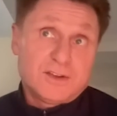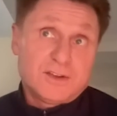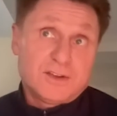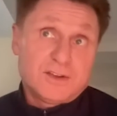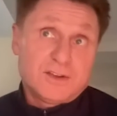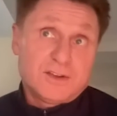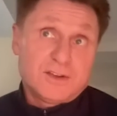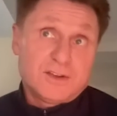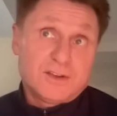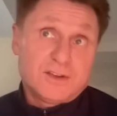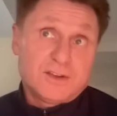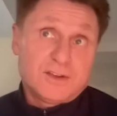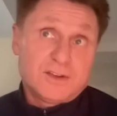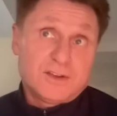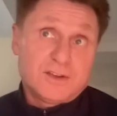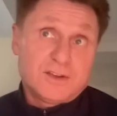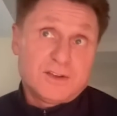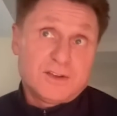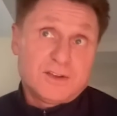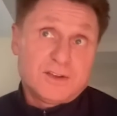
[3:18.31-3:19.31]

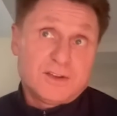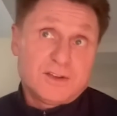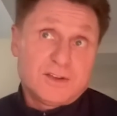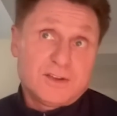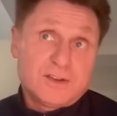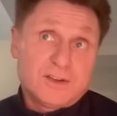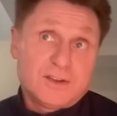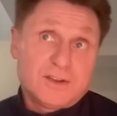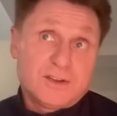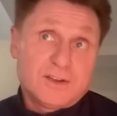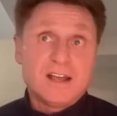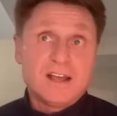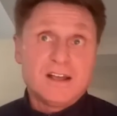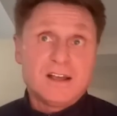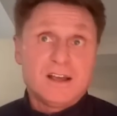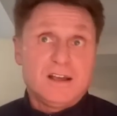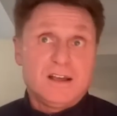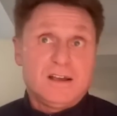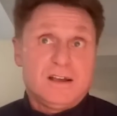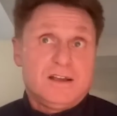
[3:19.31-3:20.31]
created that
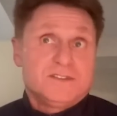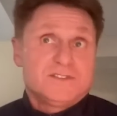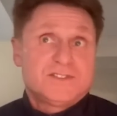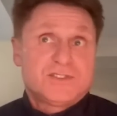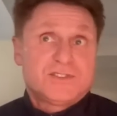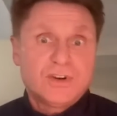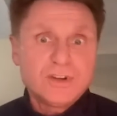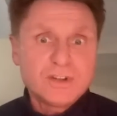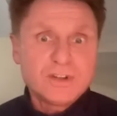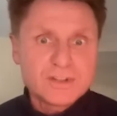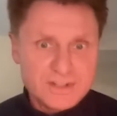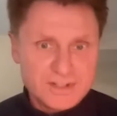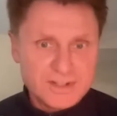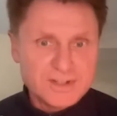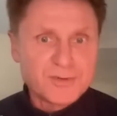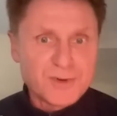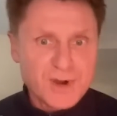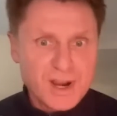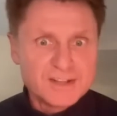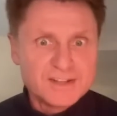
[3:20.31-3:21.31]
uh, uh,
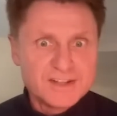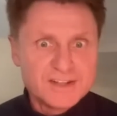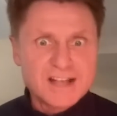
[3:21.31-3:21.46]
uncertainty, right?